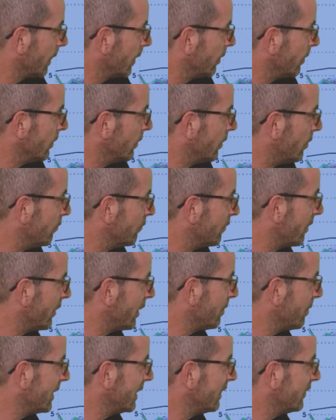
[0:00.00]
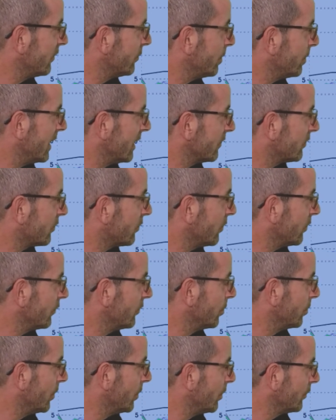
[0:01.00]
not very many spikes
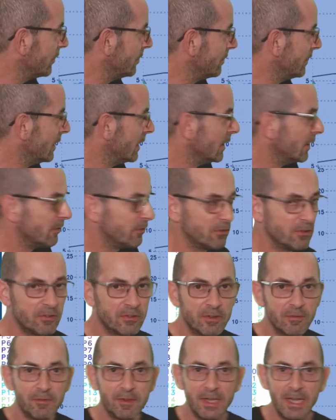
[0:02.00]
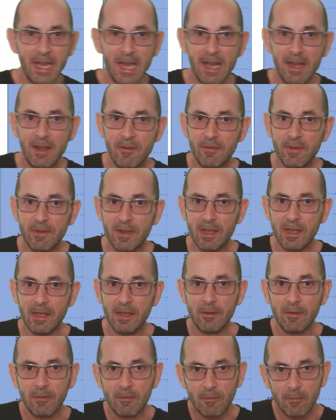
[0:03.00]
across the bottom. Just at the end
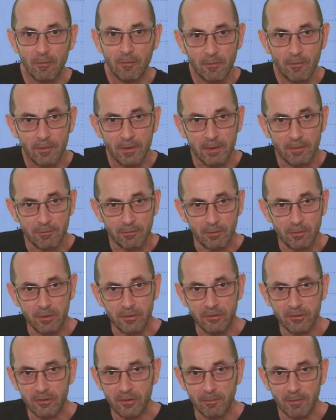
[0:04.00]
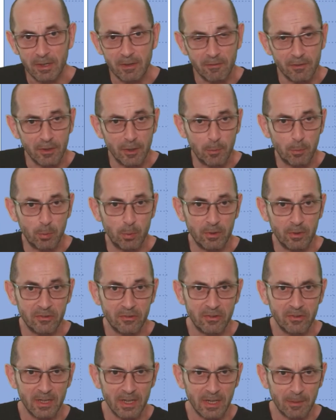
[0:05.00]
there, there is something of an
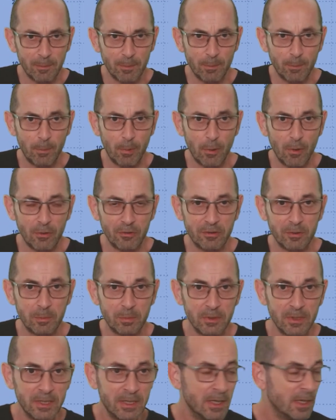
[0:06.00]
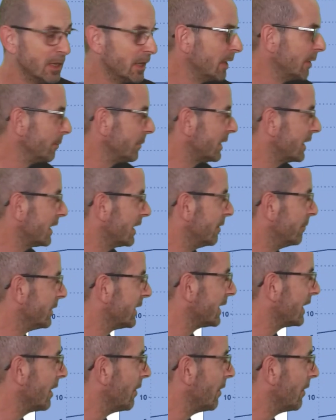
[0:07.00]
upwards tick, possibly becoming